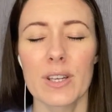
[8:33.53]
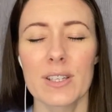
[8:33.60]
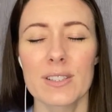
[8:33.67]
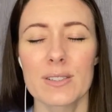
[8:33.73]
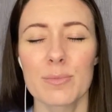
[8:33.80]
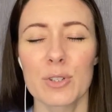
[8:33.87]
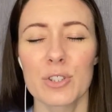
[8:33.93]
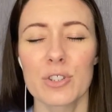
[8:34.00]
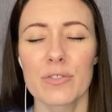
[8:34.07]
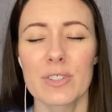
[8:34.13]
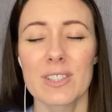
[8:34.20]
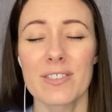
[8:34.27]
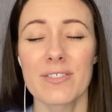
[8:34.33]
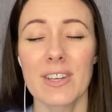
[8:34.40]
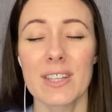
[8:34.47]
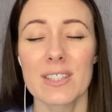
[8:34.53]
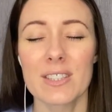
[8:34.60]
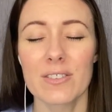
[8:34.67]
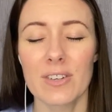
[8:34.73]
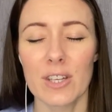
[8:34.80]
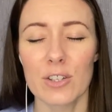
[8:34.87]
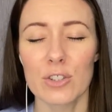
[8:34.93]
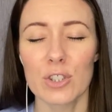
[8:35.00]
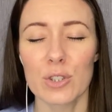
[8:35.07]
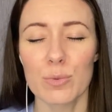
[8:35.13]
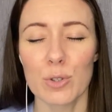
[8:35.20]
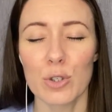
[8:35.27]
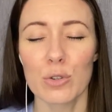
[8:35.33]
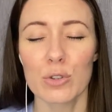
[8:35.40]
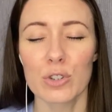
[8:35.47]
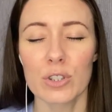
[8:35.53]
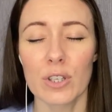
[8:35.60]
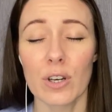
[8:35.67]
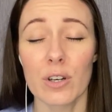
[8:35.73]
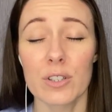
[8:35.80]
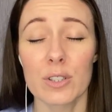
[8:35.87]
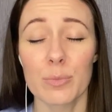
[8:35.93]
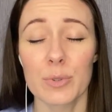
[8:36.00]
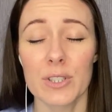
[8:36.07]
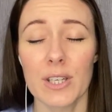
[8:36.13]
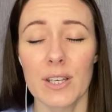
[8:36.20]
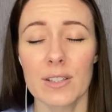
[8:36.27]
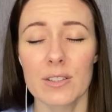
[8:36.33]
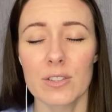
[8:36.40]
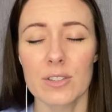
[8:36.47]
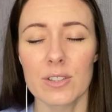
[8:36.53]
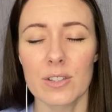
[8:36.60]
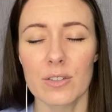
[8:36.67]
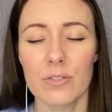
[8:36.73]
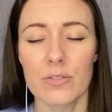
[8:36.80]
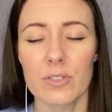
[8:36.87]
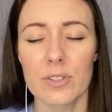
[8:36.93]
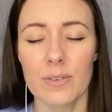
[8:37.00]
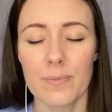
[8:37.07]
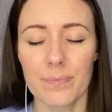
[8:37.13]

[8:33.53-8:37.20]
as much of a defensive energy as we usually are to protect ourselves.